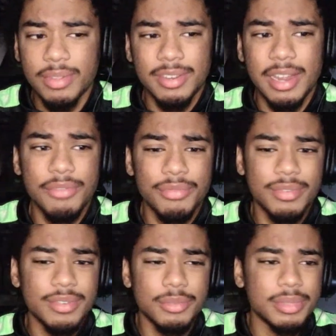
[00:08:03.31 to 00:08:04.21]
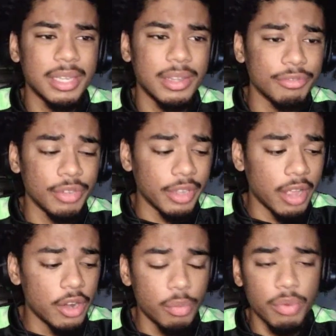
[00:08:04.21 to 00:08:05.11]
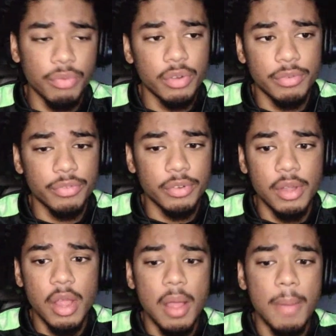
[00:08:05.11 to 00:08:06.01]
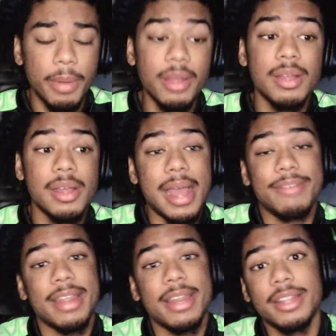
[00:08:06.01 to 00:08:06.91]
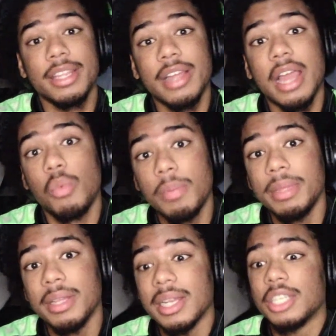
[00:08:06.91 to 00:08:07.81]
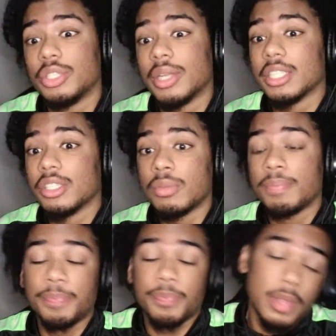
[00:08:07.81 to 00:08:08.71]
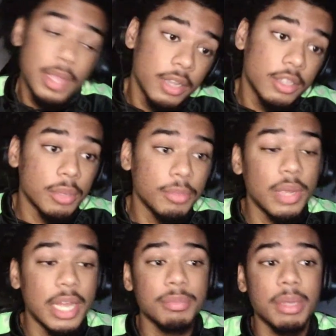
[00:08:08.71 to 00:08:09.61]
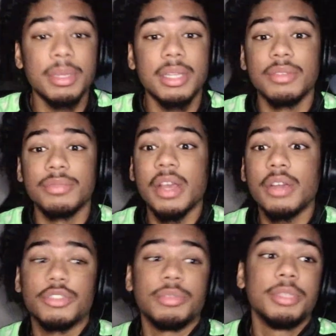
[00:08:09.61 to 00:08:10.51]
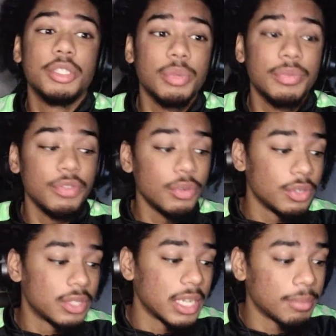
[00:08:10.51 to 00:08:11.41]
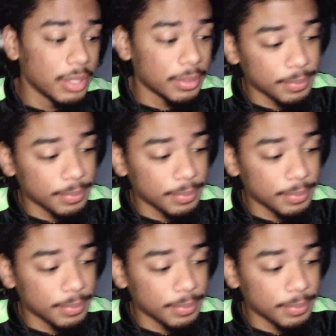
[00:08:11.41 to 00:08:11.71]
You know what I'm saying? I haven't really gone nowhere for real. But at the end of the year, I will be able to let you guys know. And some of you guys might be able to vouch for me, too, if you do the same thing.